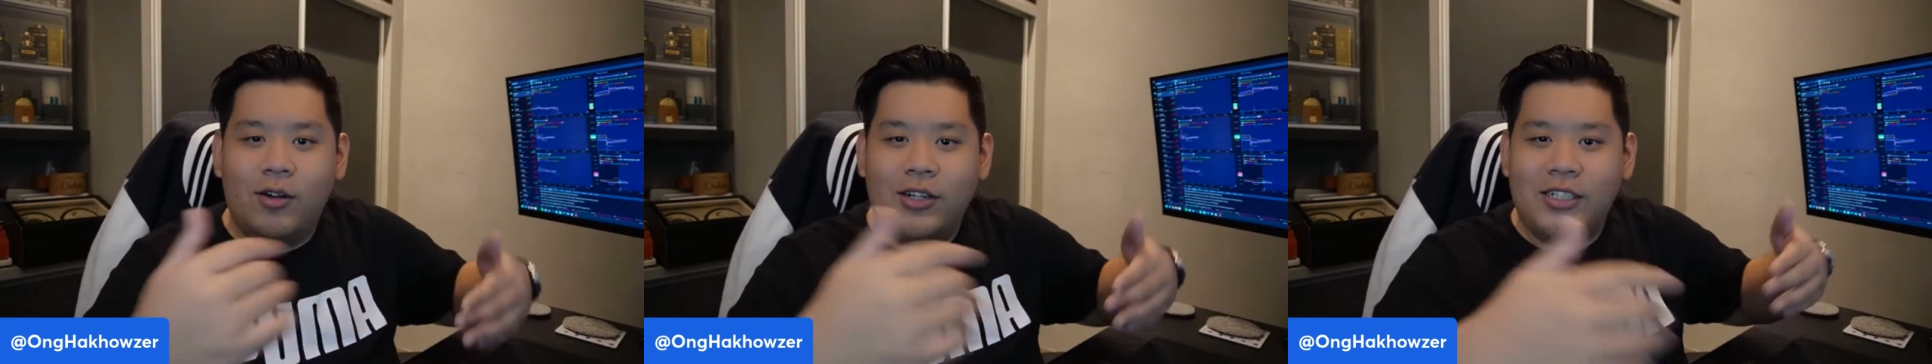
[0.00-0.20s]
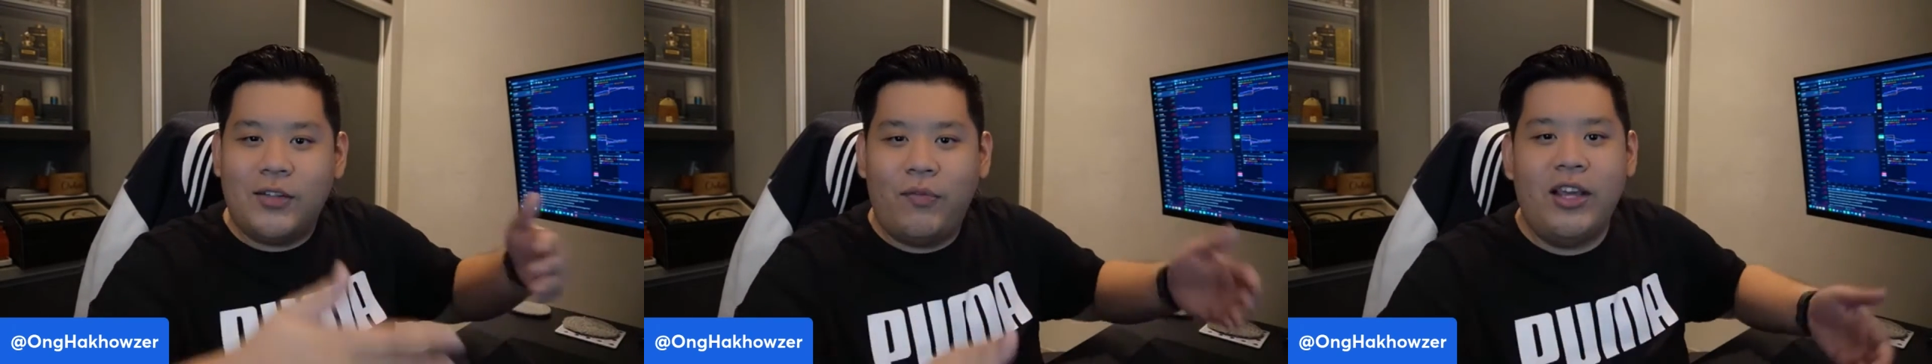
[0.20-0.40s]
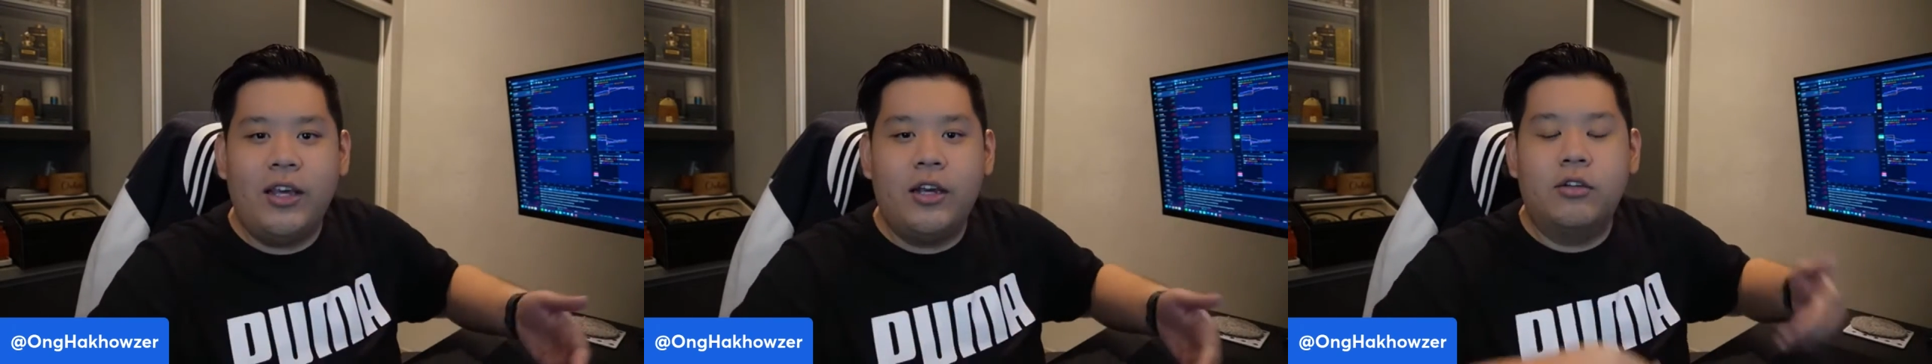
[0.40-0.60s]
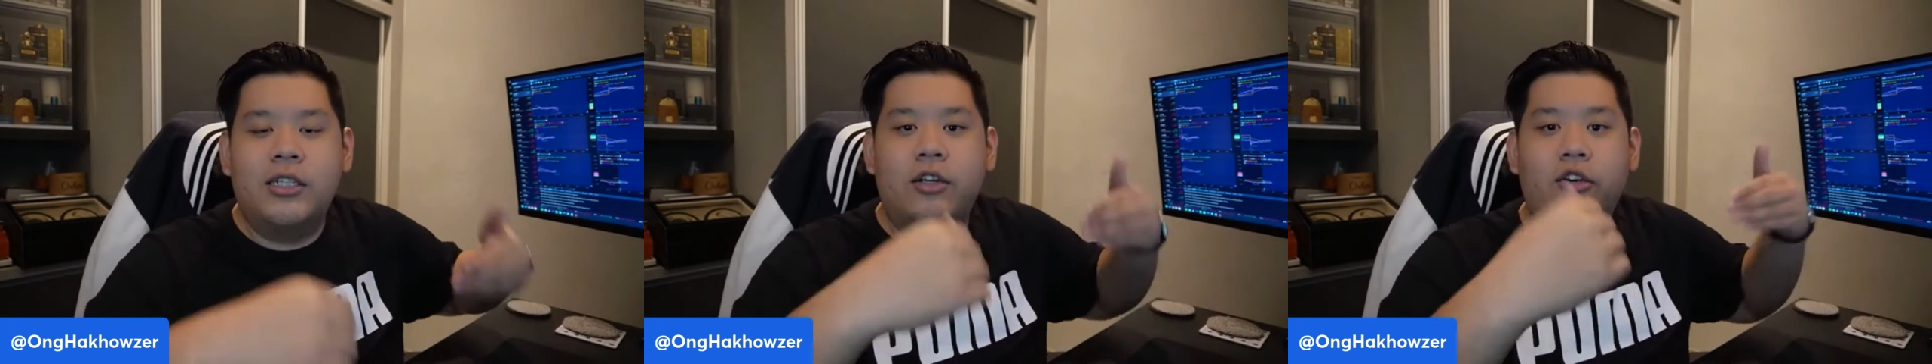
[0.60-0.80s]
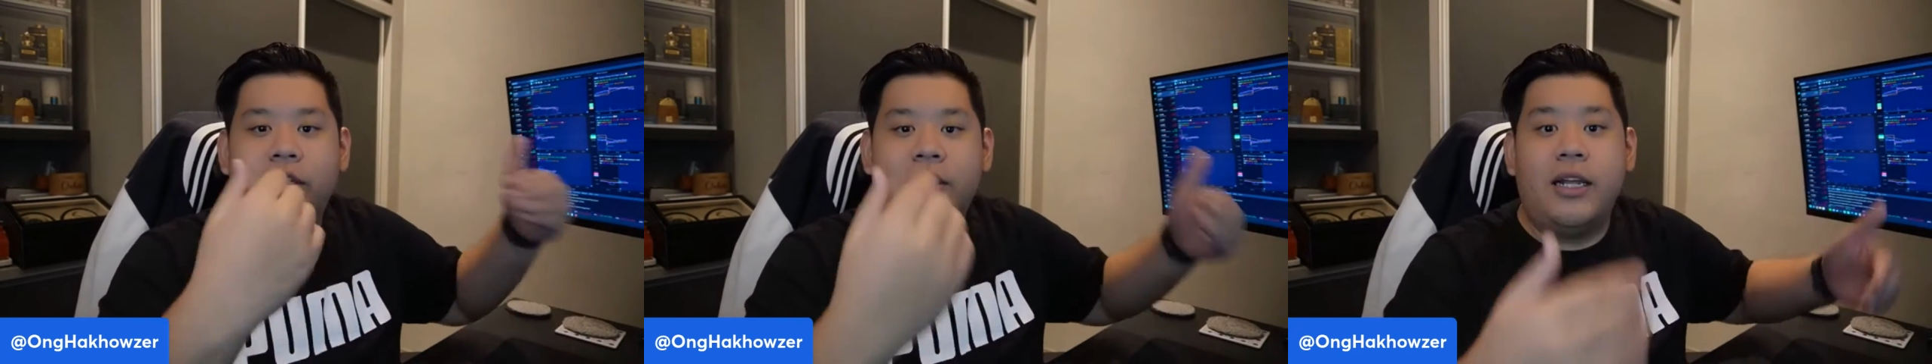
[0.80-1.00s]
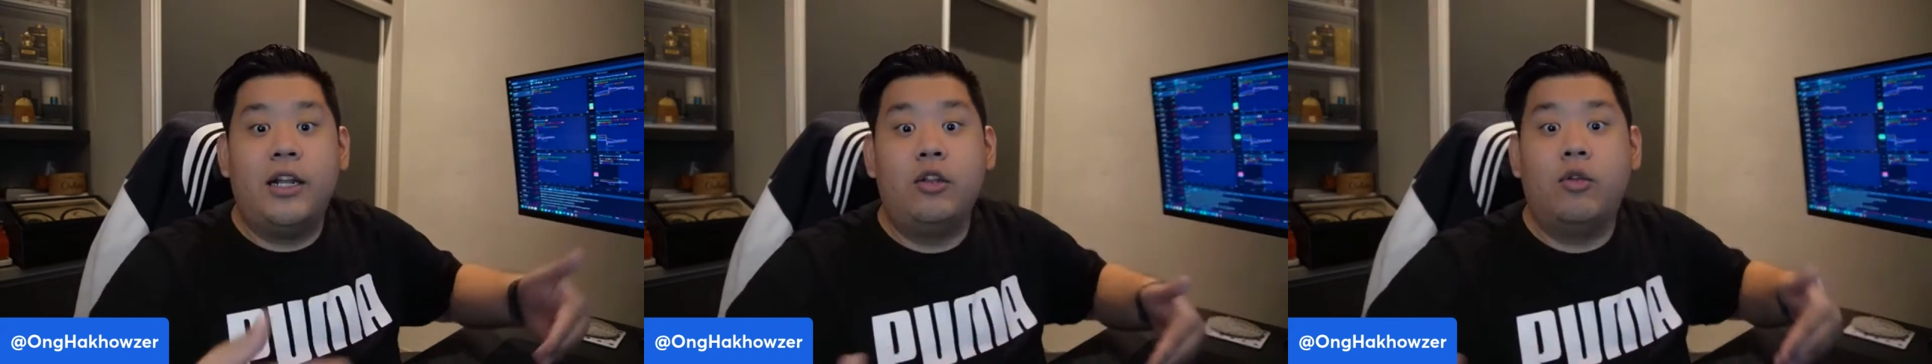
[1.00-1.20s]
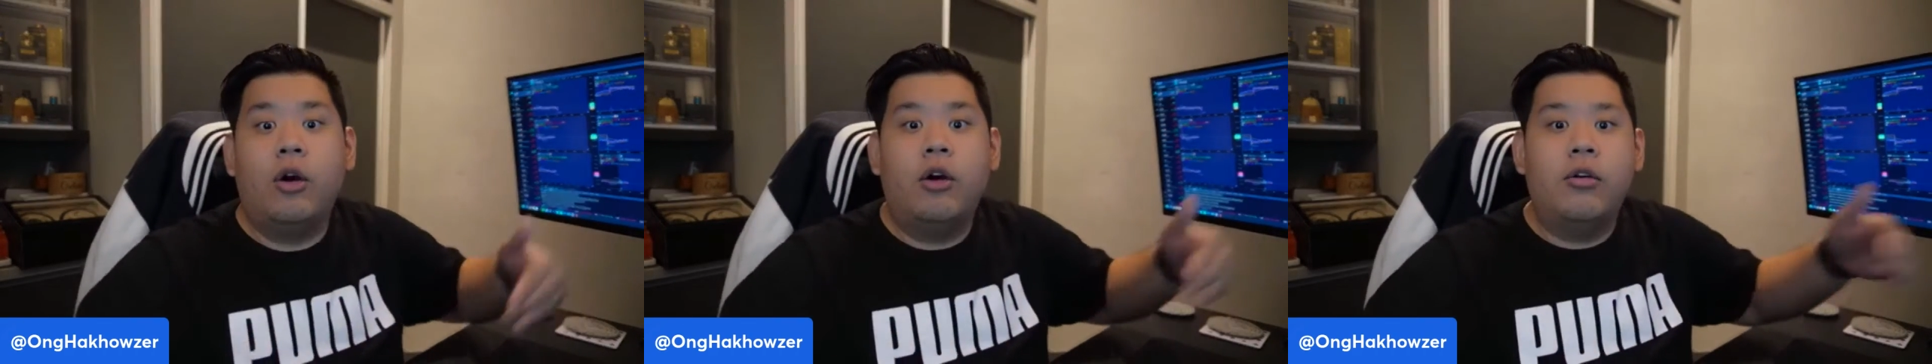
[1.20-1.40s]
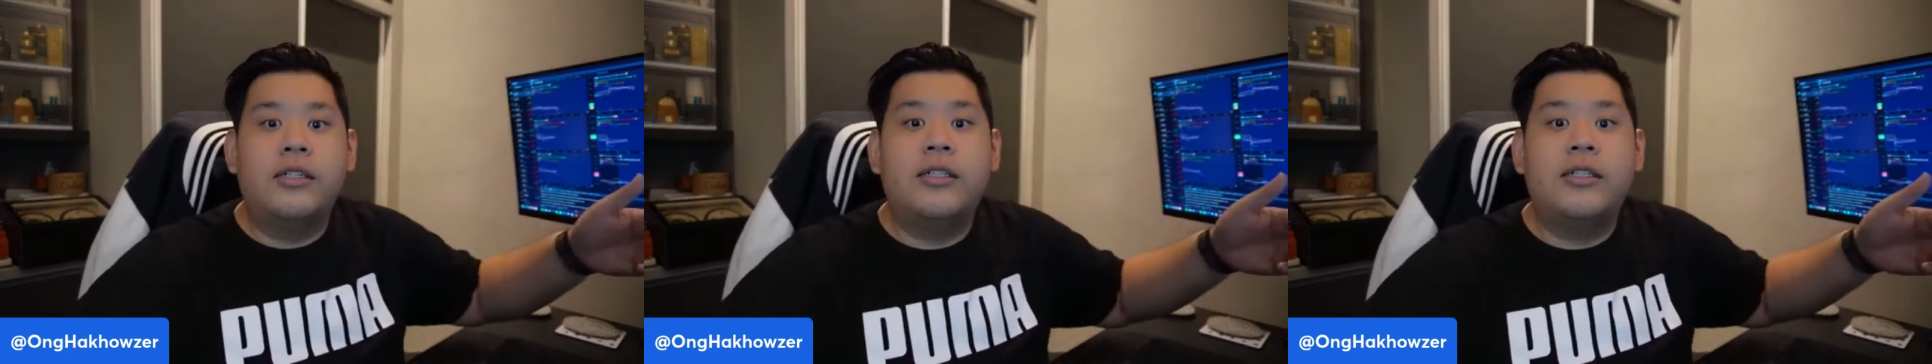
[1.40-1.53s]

vehicles, and you're selling to all these